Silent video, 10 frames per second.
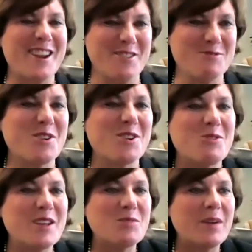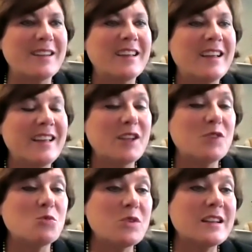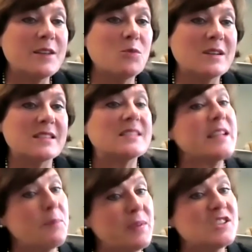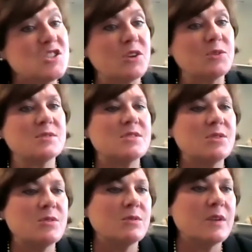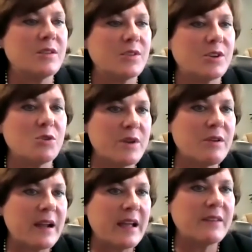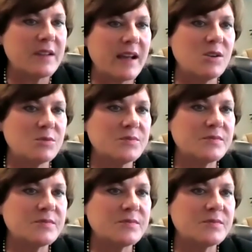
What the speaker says: care to work with. But it really was a stepping stone to the career I have now.